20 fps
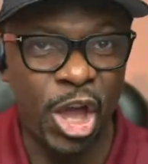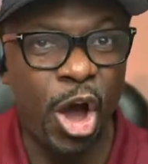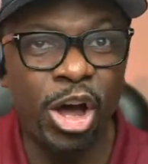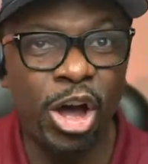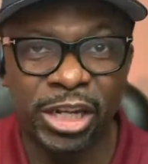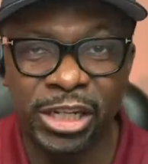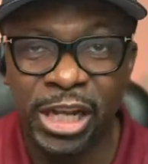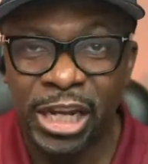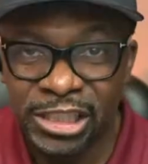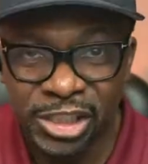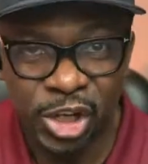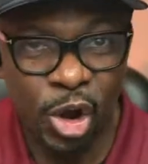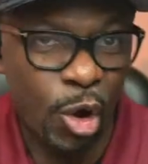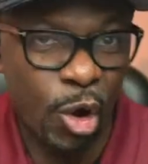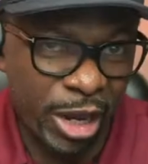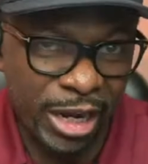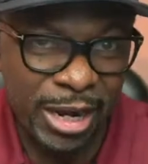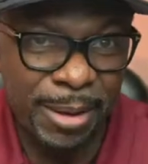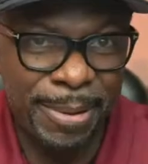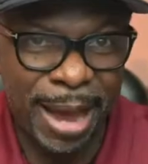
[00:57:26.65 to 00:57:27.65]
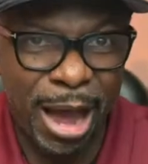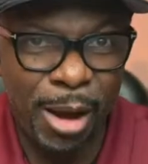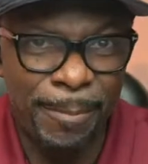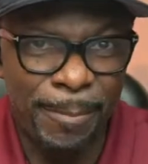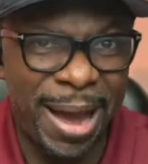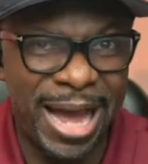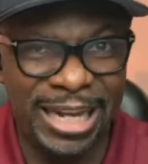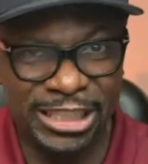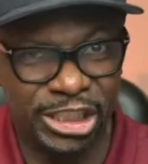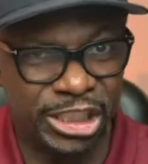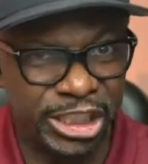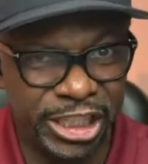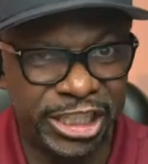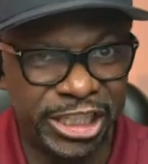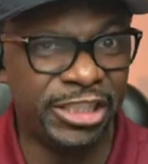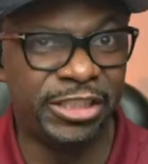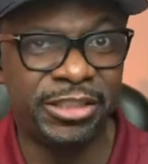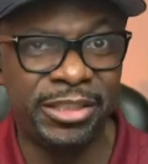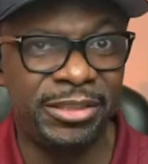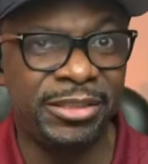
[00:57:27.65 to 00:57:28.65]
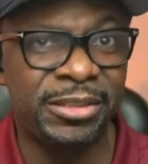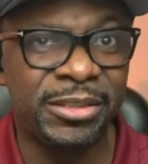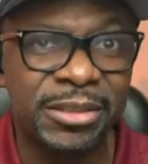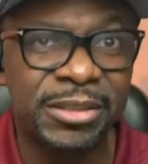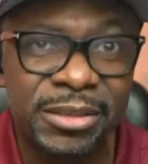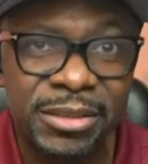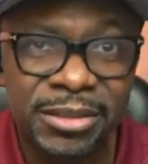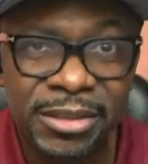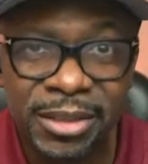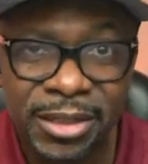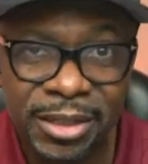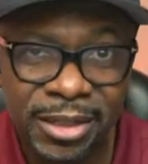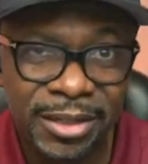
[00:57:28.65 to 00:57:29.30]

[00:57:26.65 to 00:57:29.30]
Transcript: Y'all talking about my Jesus.